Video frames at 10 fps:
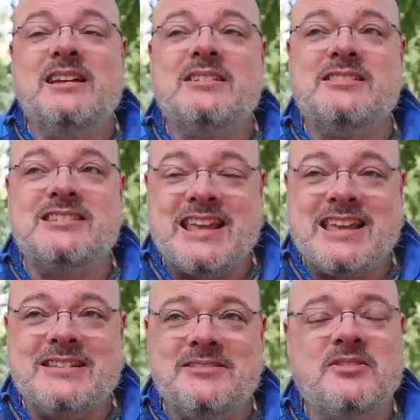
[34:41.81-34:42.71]

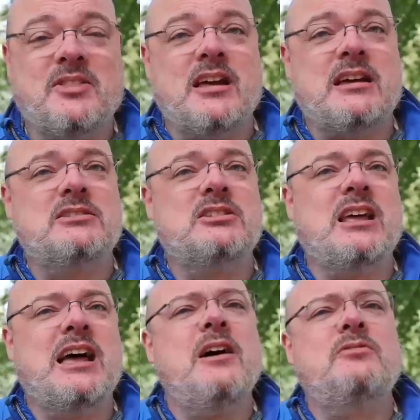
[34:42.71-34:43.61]
says that
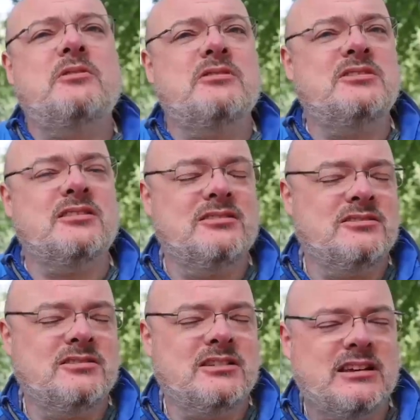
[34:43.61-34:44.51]
after
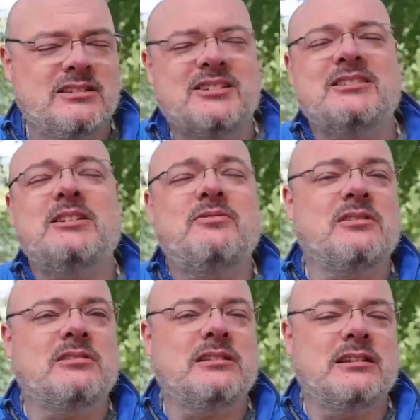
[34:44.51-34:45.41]
a
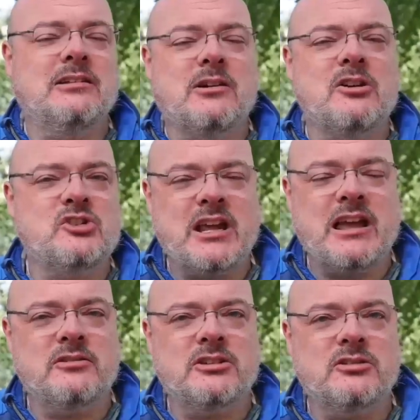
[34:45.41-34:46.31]
significantly large
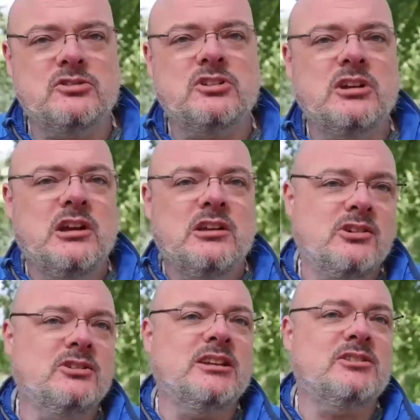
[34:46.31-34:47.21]
outage, you
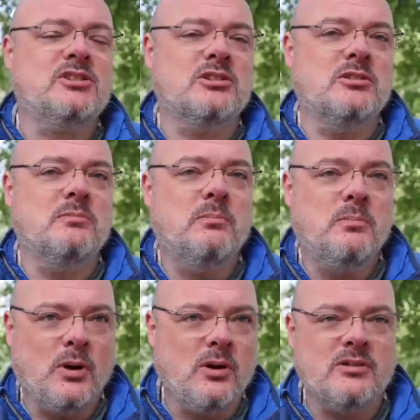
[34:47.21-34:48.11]
need to
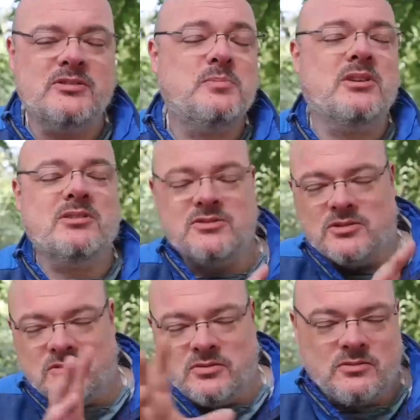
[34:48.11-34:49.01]
pause because
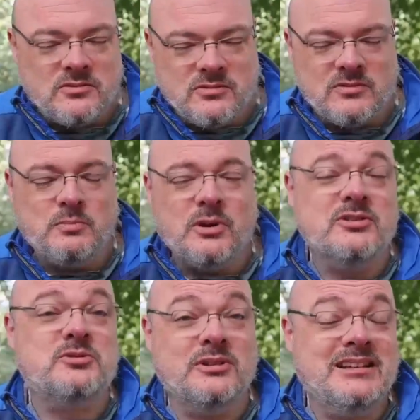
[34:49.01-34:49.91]
you've
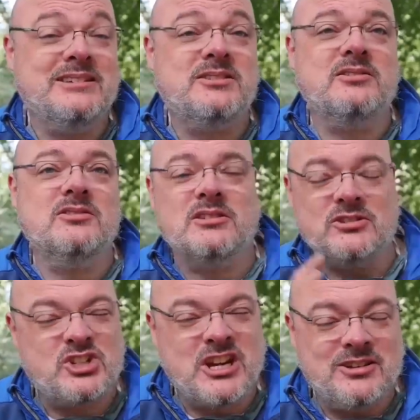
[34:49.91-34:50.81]
paused releases
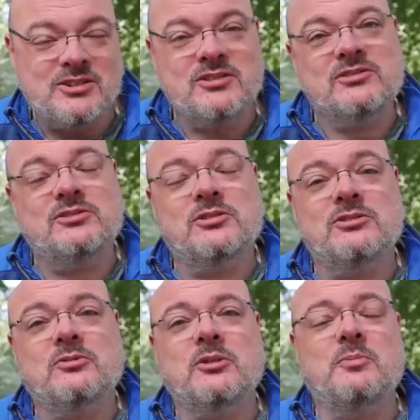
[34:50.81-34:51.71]
and changes and so on and so
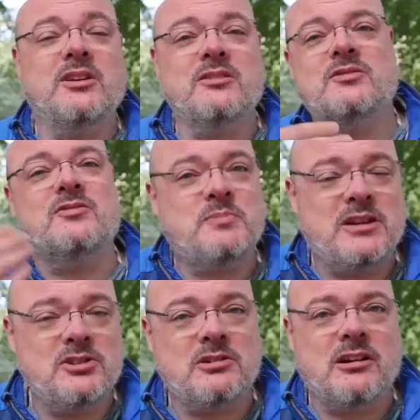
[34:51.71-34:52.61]
forth because you've
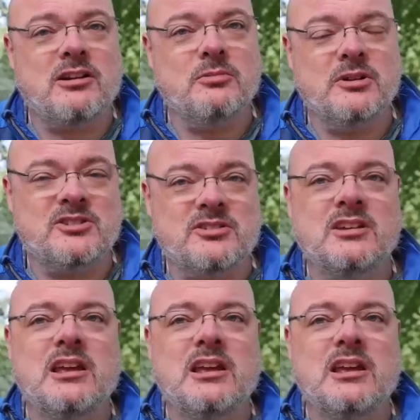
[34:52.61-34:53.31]
spent your error budget,